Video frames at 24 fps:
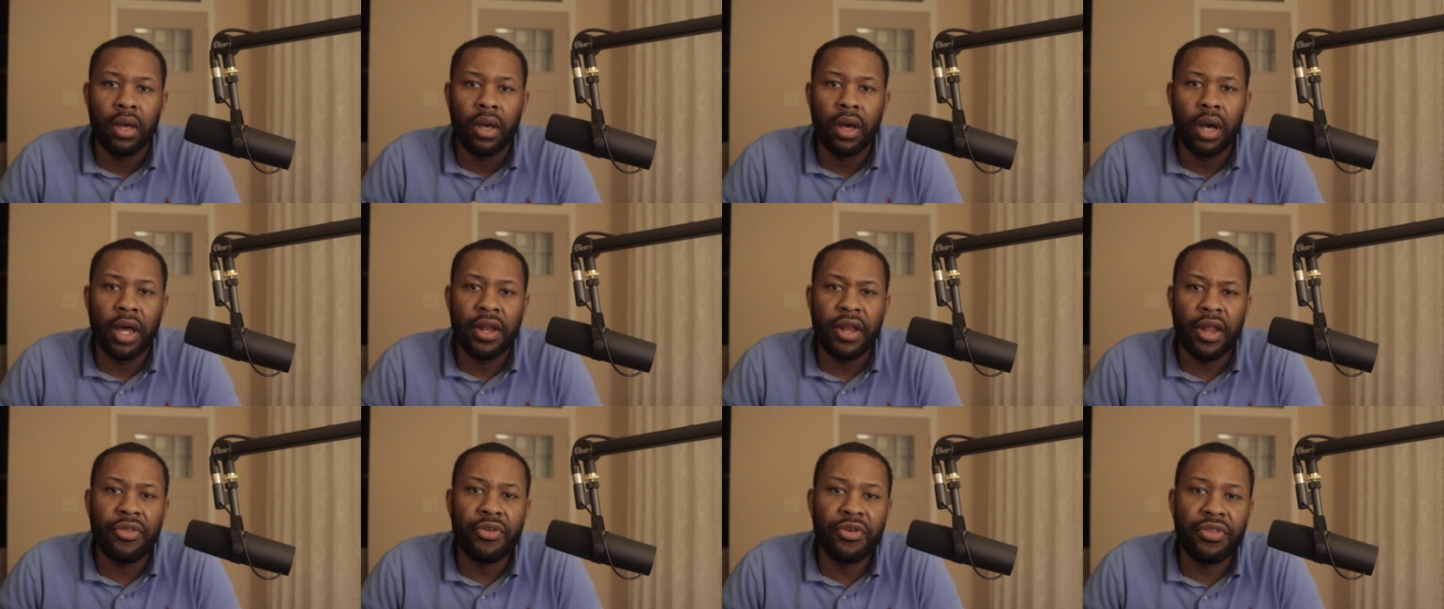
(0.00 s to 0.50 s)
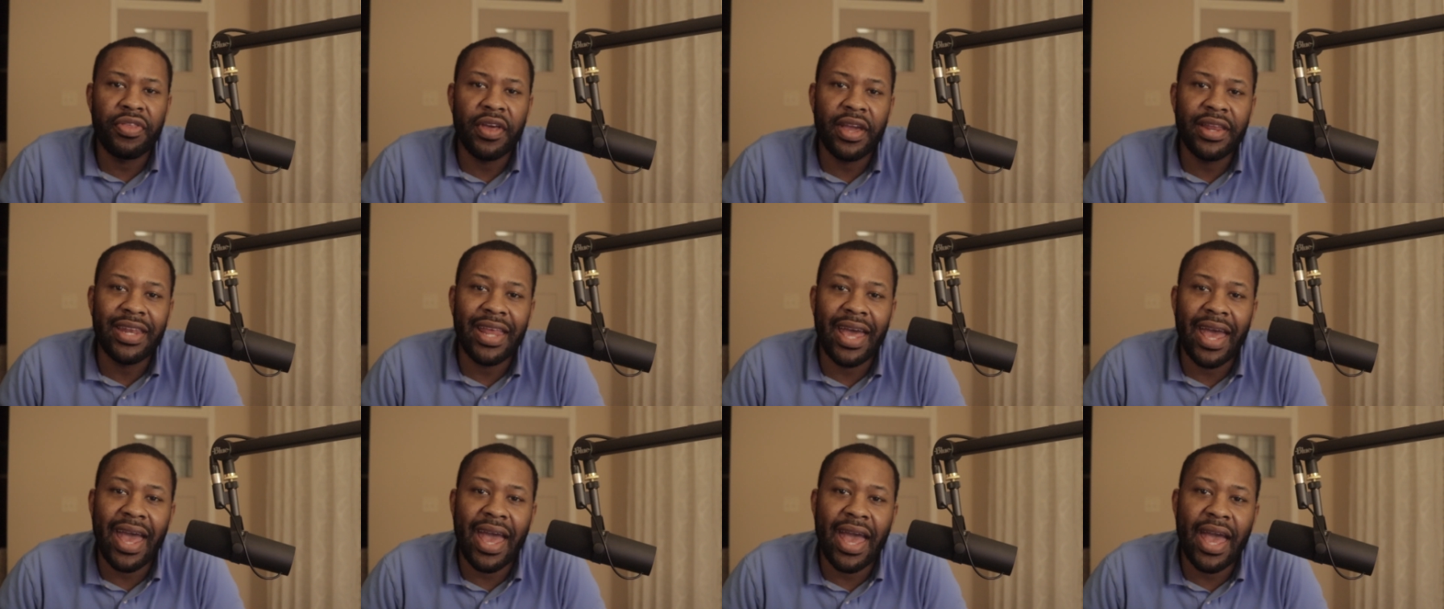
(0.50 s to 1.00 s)
Another thing
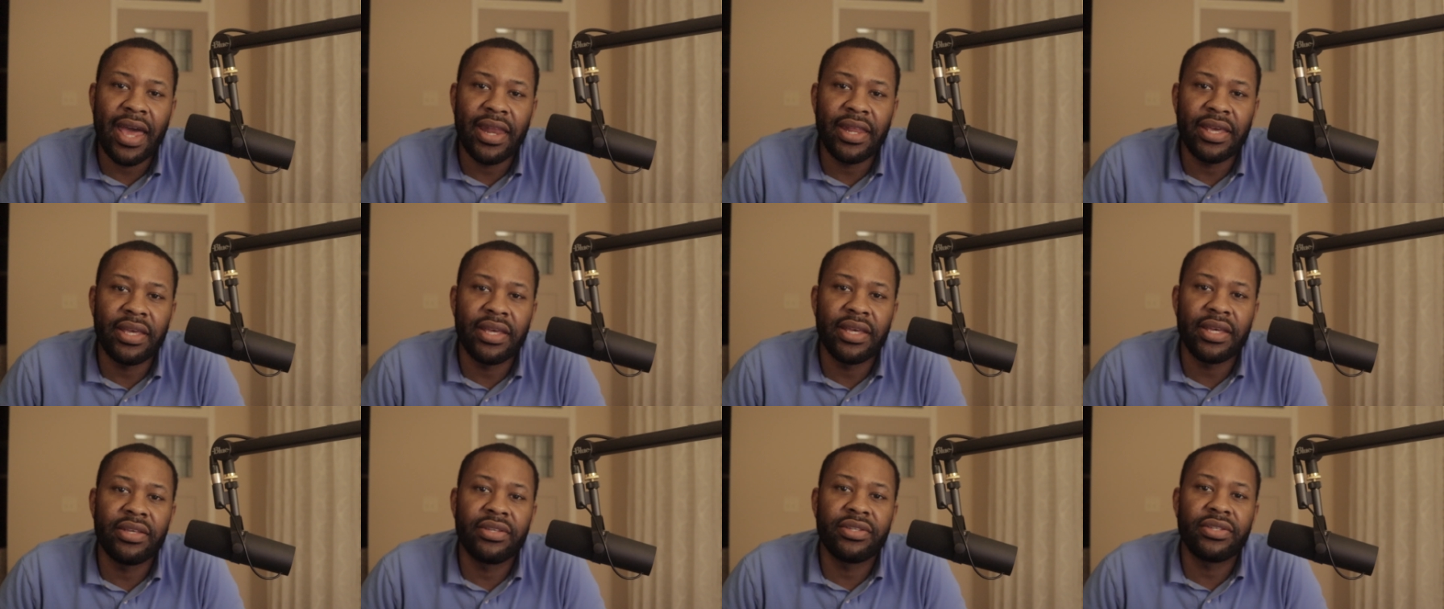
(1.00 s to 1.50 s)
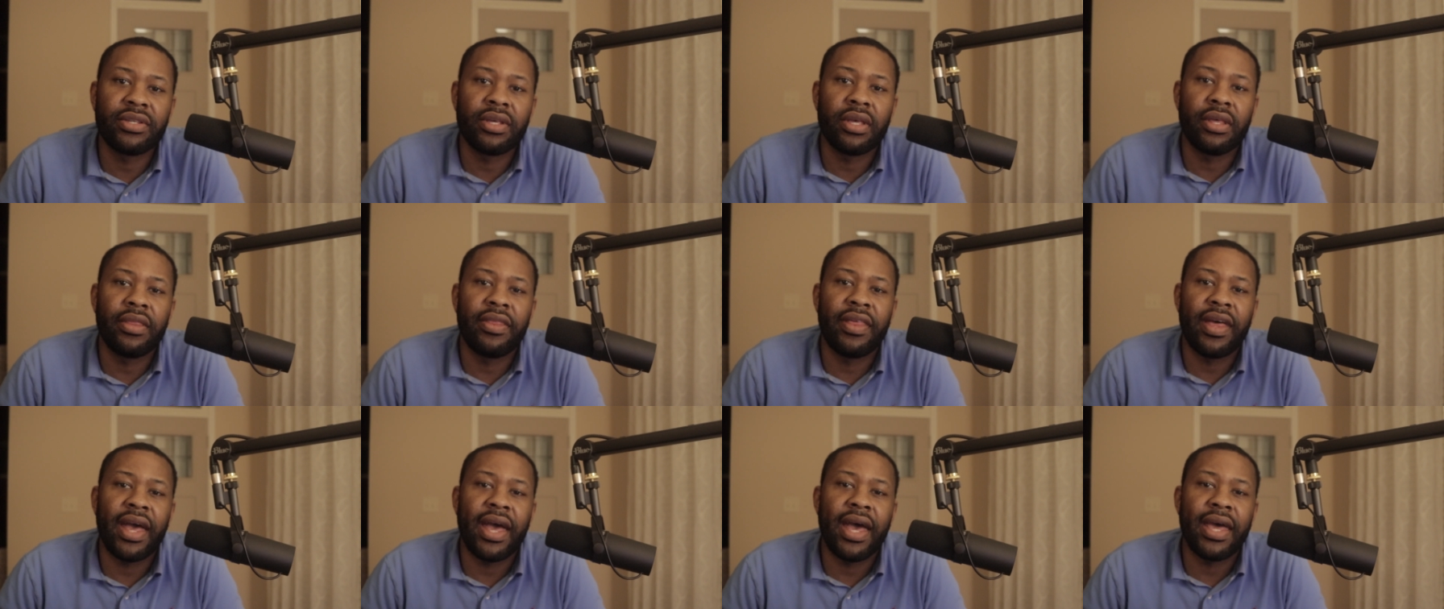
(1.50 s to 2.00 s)
to add is
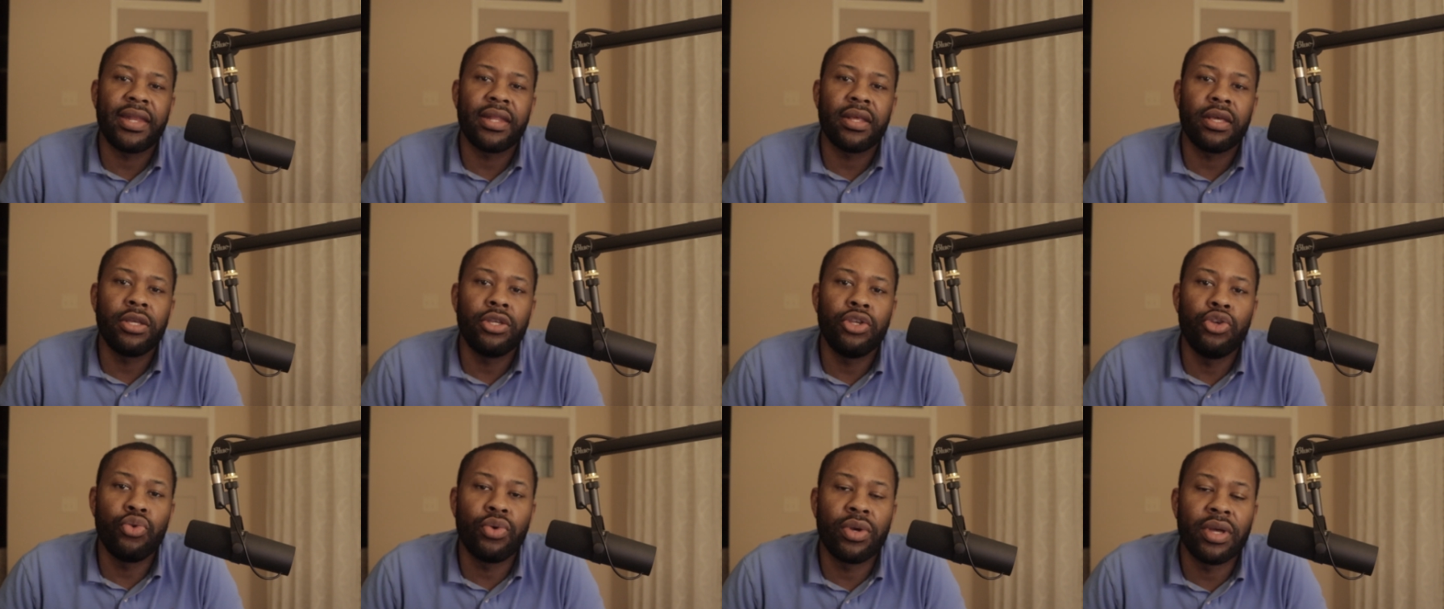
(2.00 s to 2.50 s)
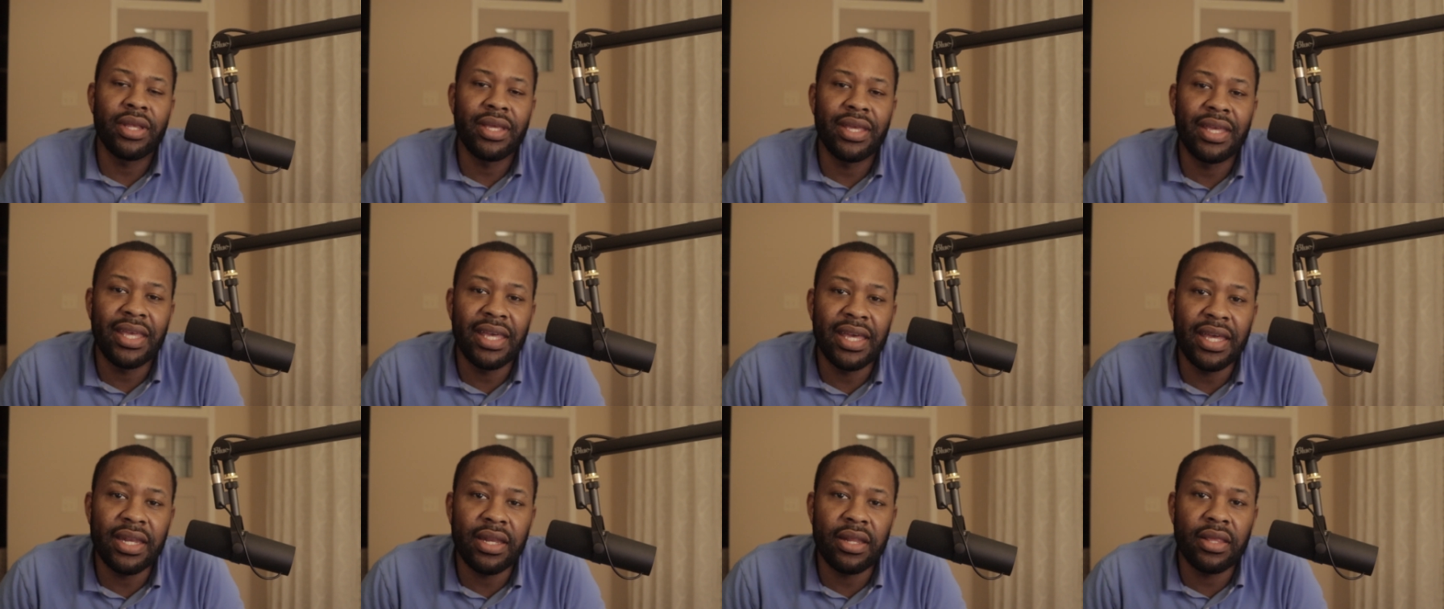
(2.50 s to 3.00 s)
that you can
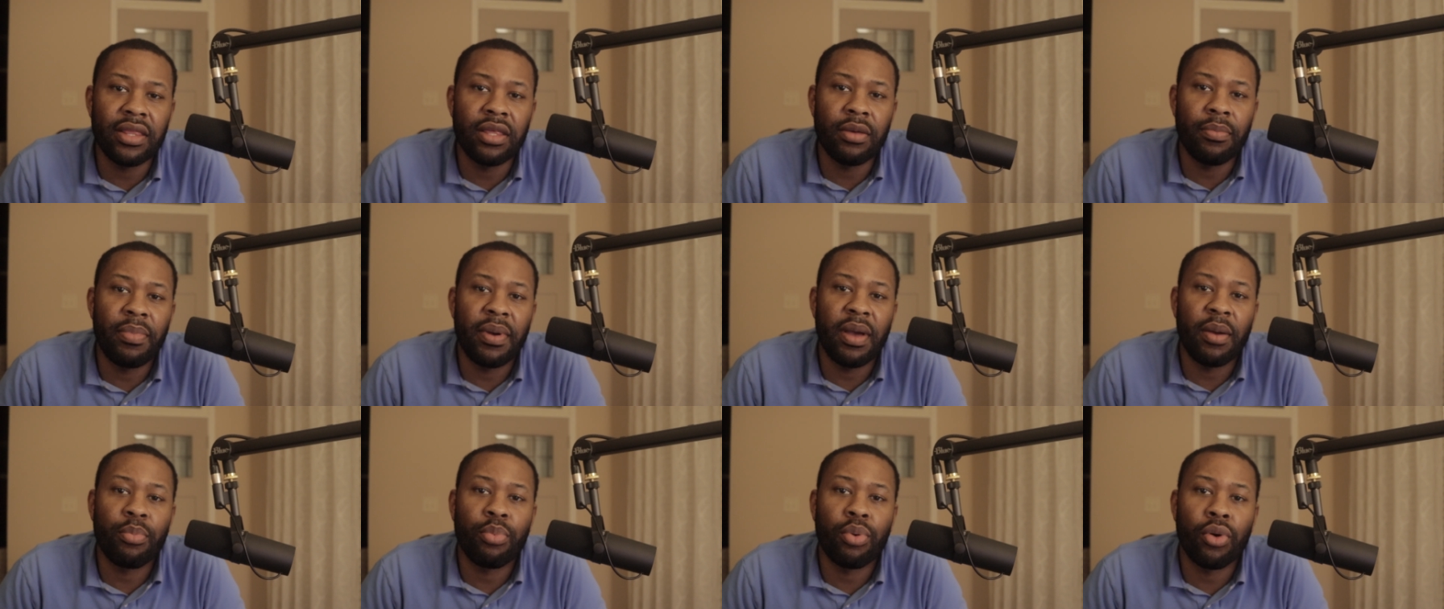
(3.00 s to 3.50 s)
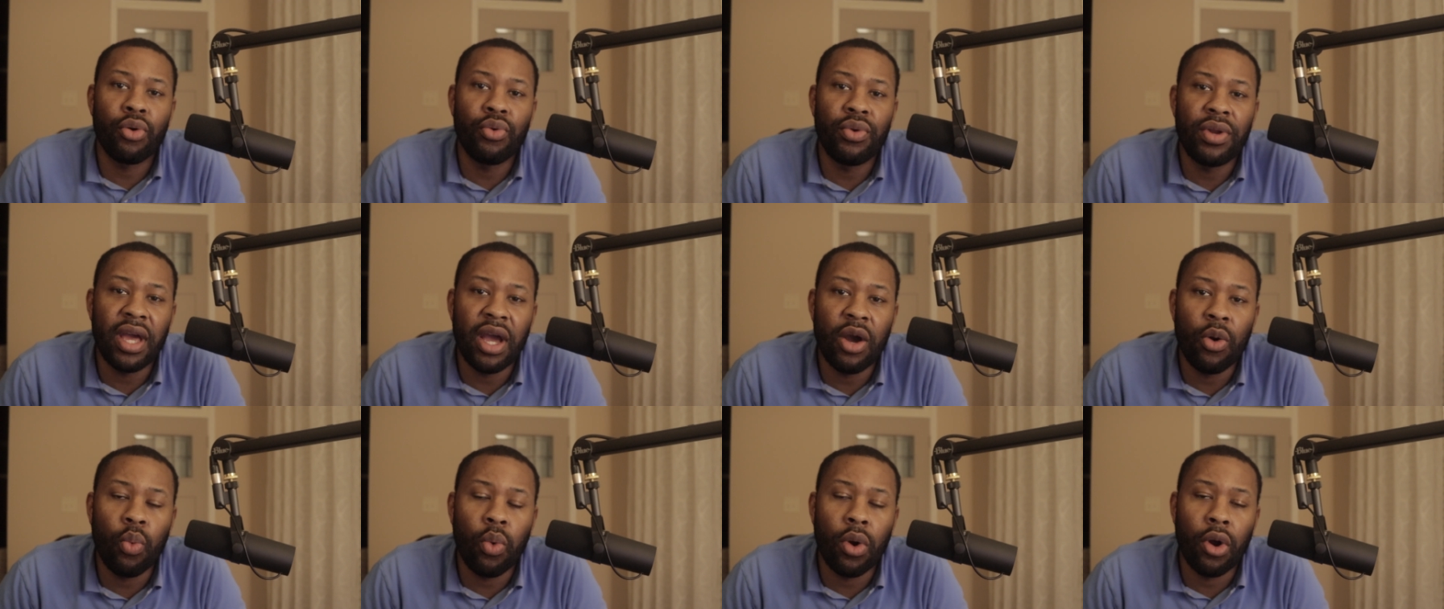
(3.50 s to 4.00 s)
get the Bepro
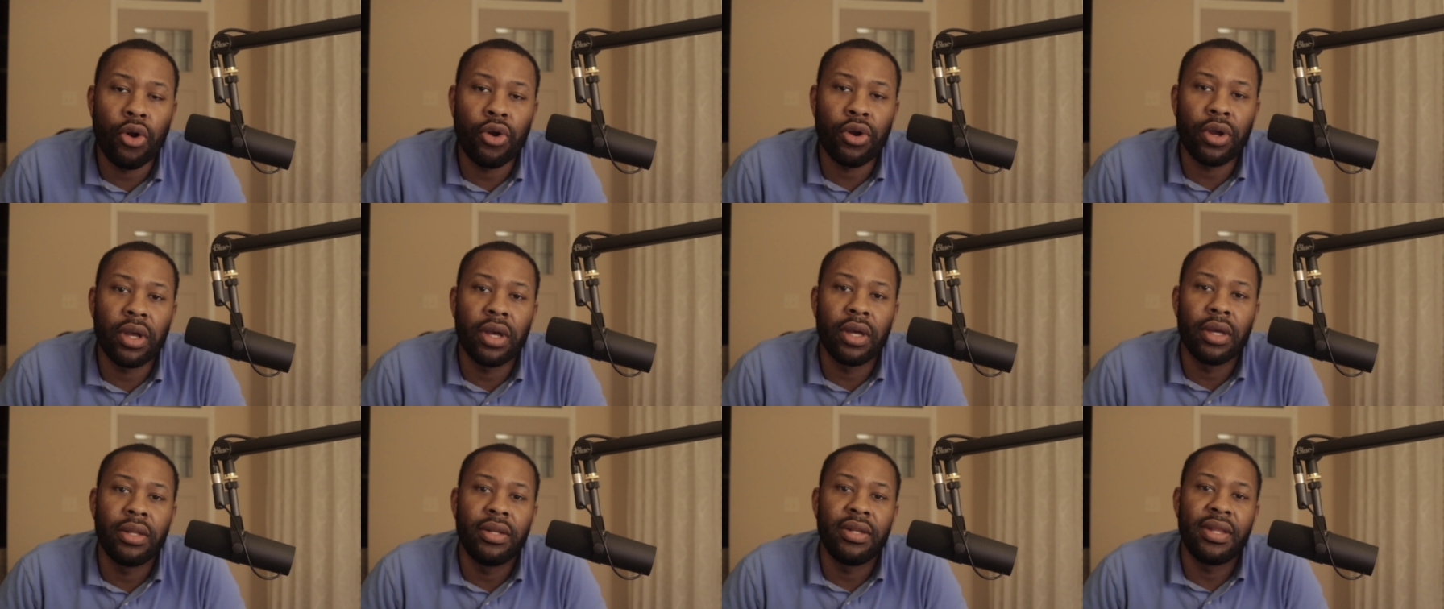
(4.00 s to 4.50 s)
Network